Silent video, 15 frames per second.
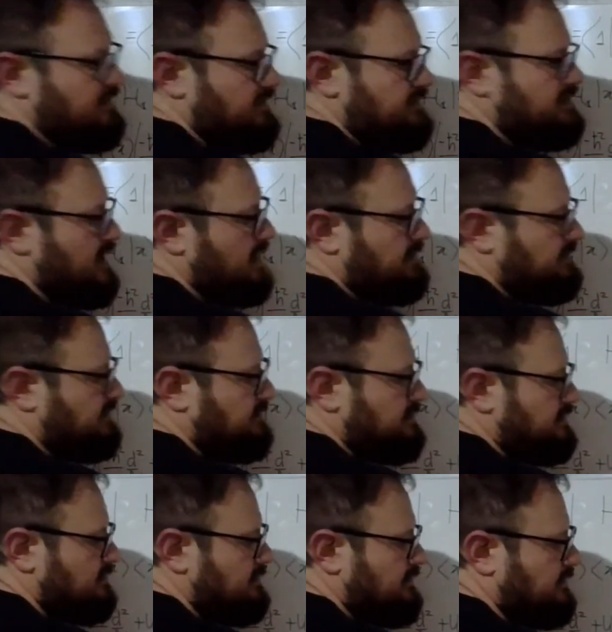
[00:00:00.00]
that
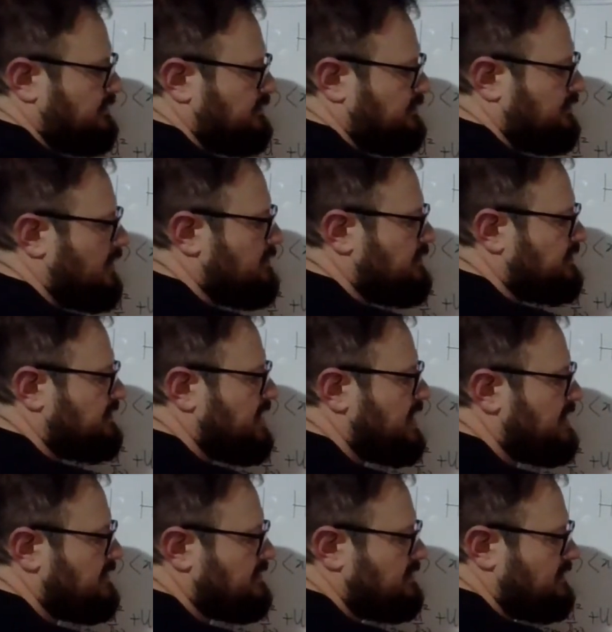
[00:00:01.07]
some
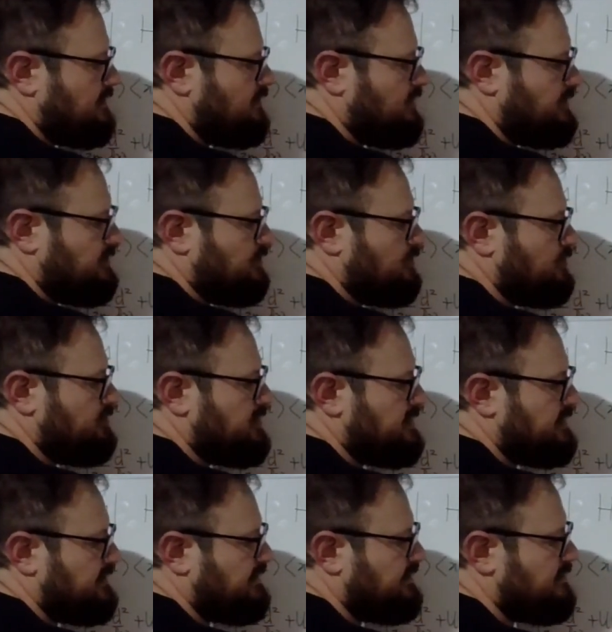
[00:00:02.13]
state which will be
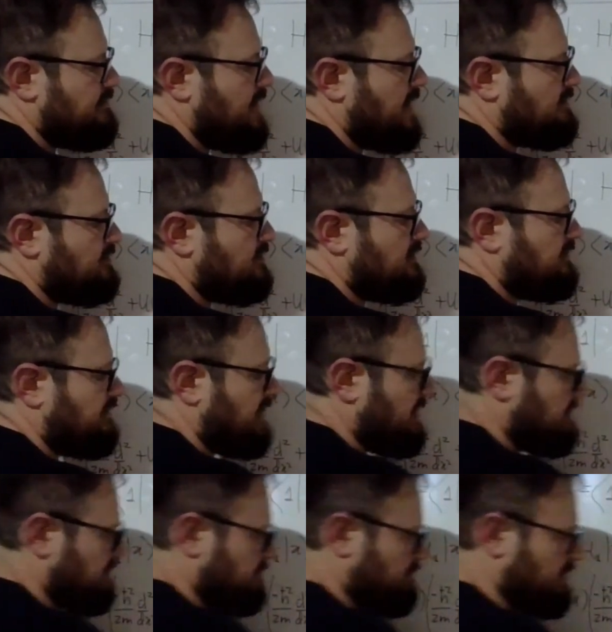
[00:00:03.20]
the symmetric
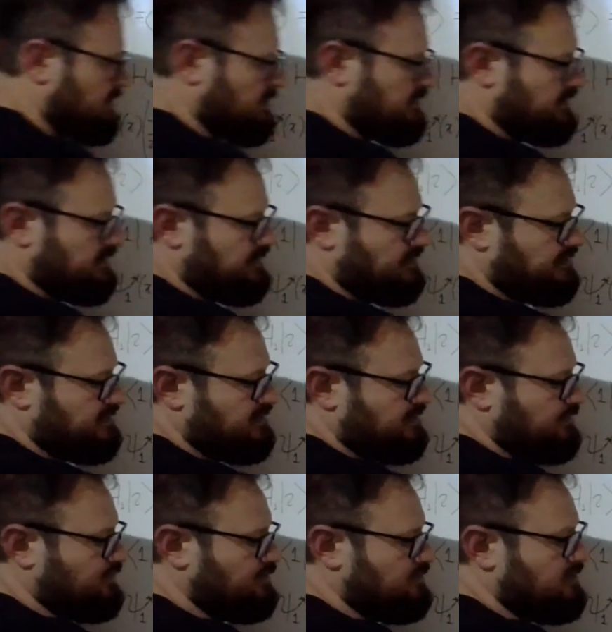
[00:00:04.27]
state because it's the
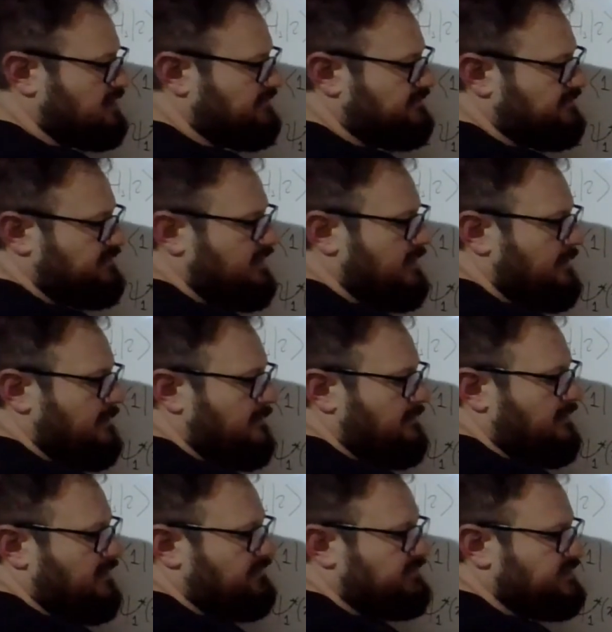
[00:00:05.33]
sum
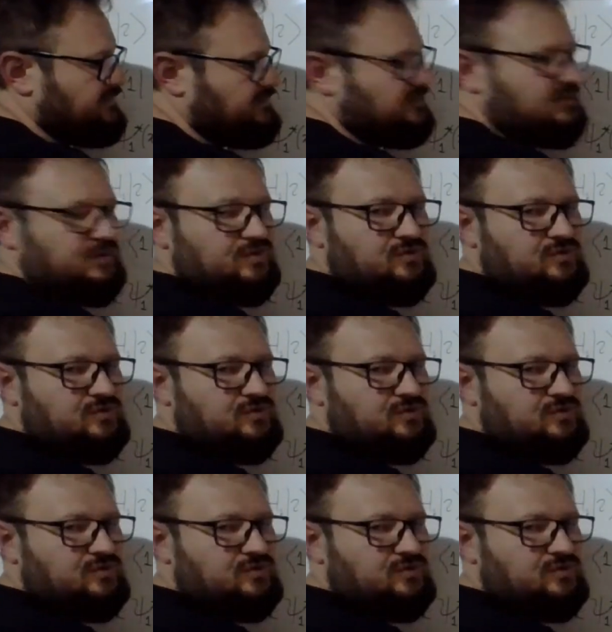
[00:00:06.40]
of the two